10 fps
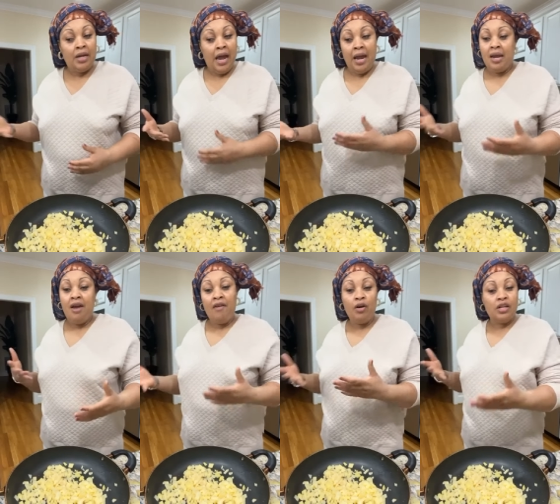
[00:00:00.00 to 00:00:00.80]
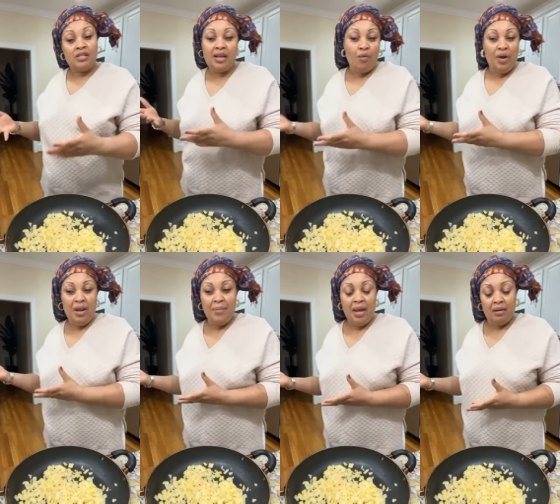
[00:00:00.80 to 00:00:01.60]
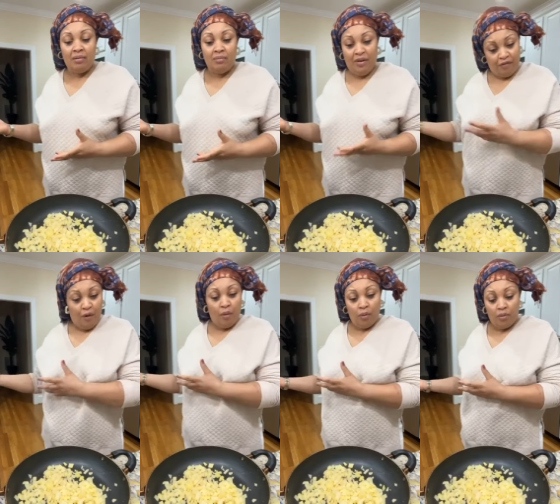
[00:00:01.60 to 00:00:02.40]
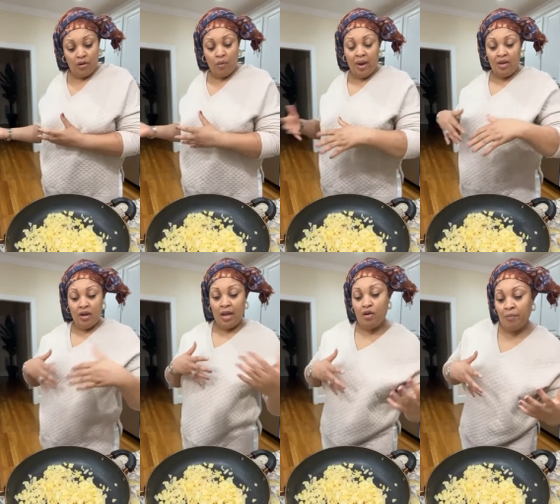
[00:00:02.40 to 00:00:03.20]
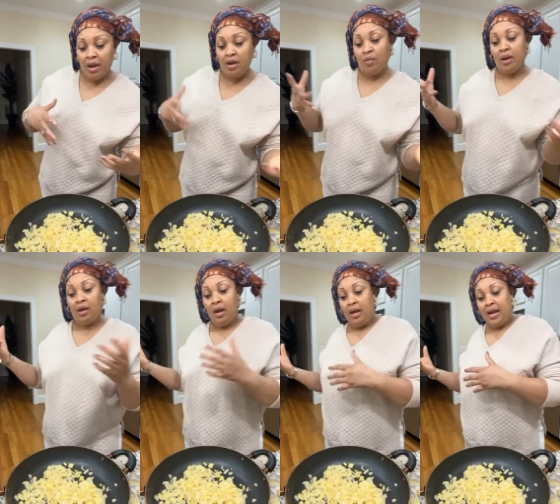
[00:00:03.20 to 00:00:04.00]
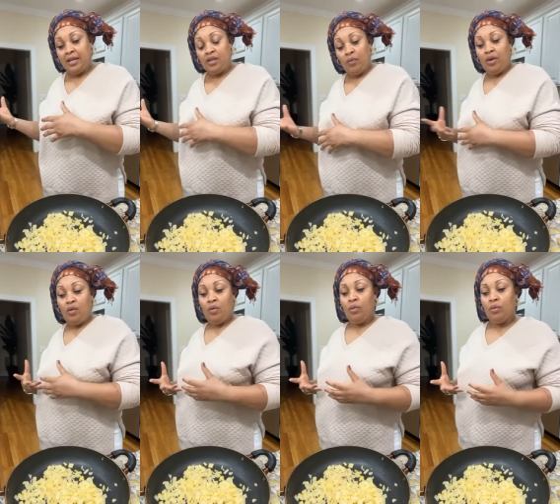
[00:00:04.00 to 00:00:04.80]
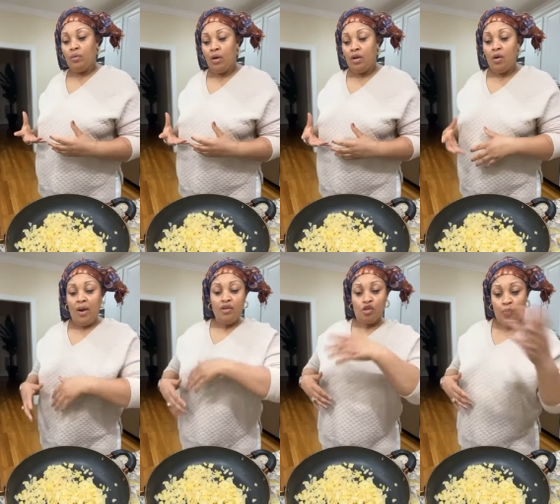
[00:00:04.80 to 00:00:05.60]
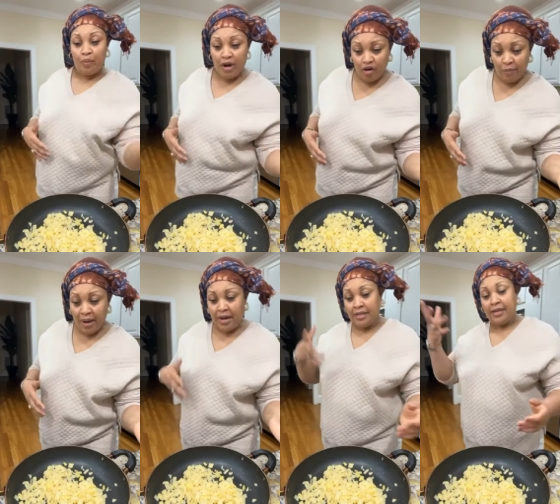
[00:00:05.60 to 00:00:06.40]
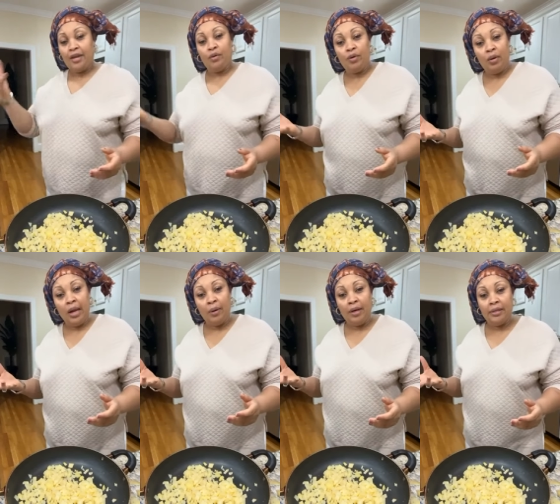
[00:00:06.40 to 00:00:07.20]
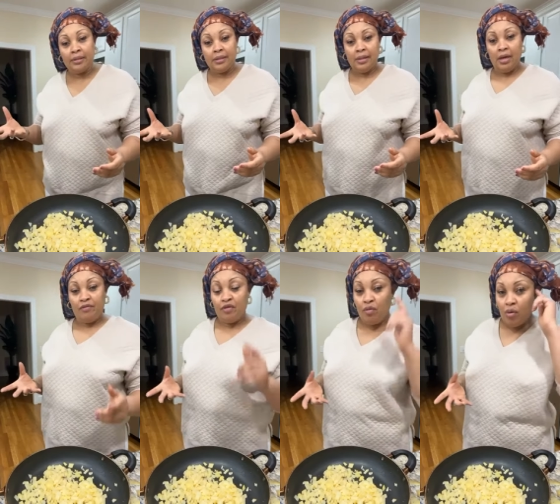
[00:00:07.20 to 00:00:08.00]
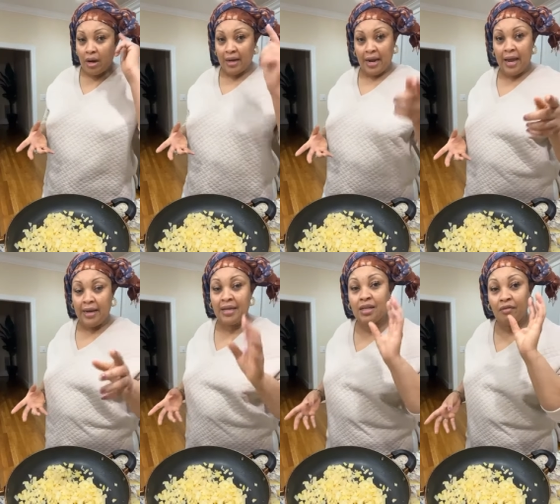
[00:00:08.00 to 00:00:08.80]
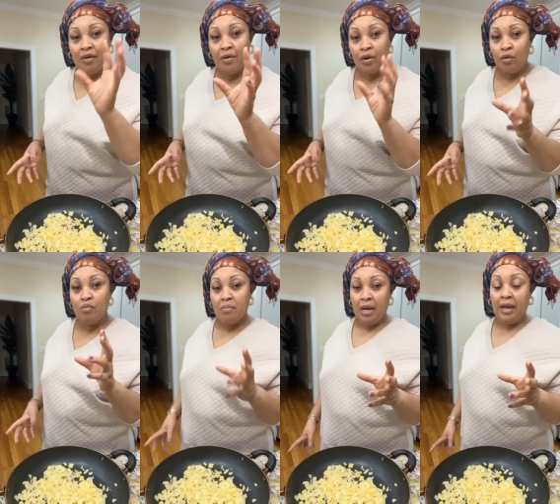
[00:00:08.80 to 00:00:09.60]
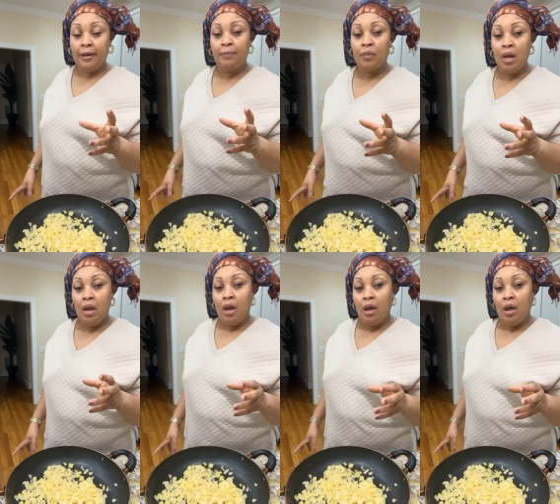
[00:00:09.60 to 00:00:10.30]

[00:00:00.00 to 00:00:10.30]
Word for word: I, I, never understand what they mean before. The way you lay your bed, the way that's the way you're going to the way you spread your bed, that's how you're going to lay on it. If you look at that, that's a very good meaning.